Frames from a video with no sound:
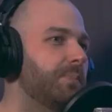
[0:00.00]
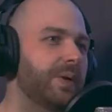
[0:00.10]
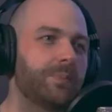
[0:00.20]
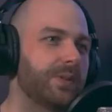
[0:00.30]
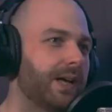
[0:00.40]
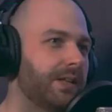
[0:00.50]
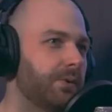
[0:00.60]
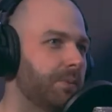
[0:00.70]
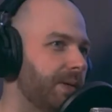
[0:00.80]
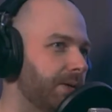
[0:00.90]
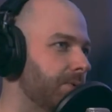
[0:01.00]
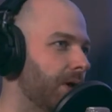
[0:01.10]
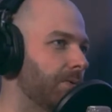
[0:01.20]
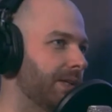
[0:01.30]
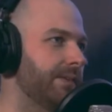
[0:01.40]
people like you and me who
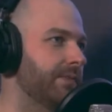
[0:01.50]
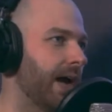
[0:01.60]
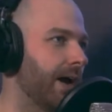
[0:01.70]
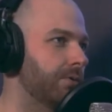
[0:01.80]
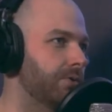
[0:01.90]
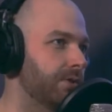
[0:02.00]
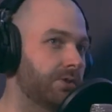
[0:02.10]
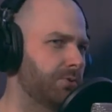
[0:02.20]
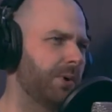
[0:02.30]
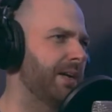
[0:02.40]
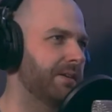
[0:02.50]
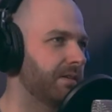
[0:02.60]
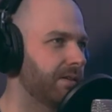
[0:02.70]
don't leave the house, it's yeah. great.